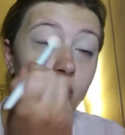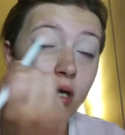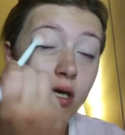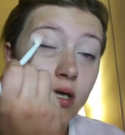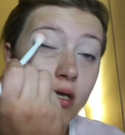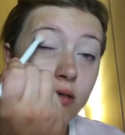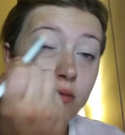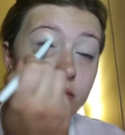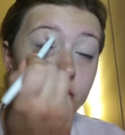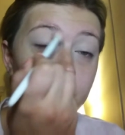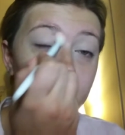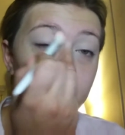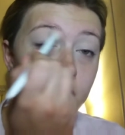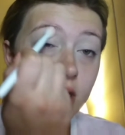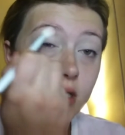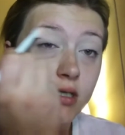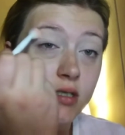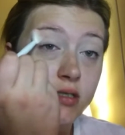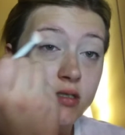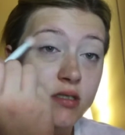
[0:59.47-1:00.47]
And I'm just
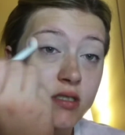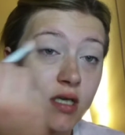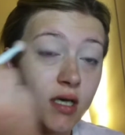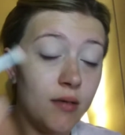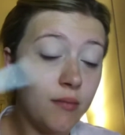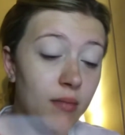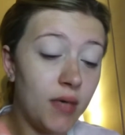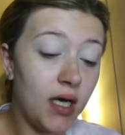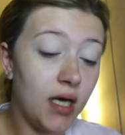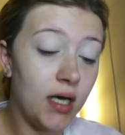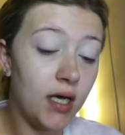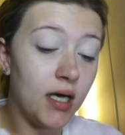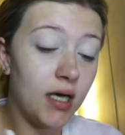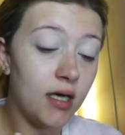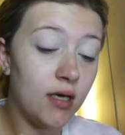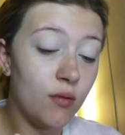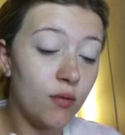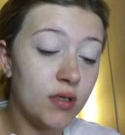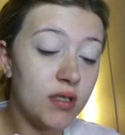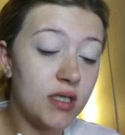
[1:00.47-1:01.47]
going to set my
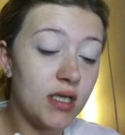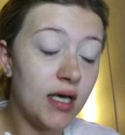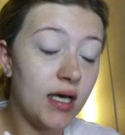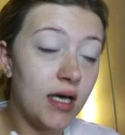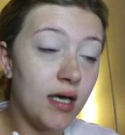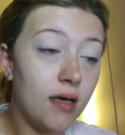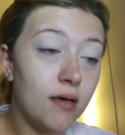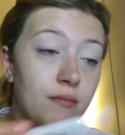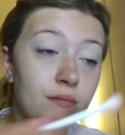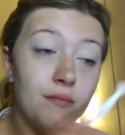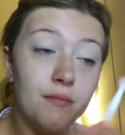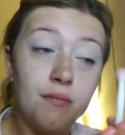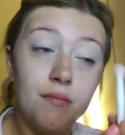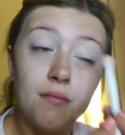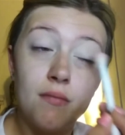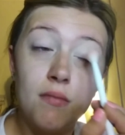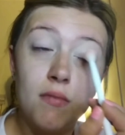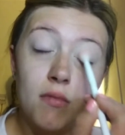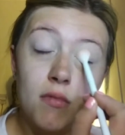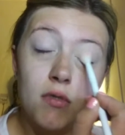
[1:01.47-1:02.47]
eye with that.
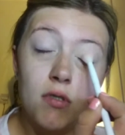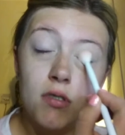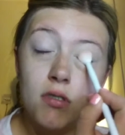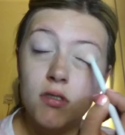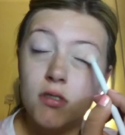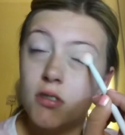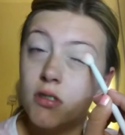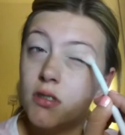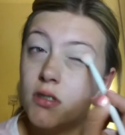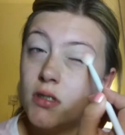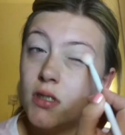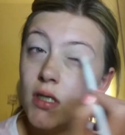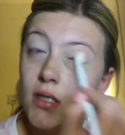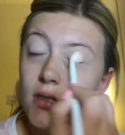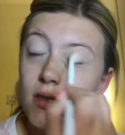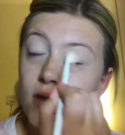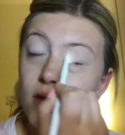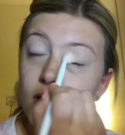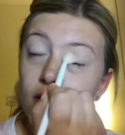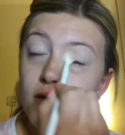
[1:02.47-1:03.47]
Set the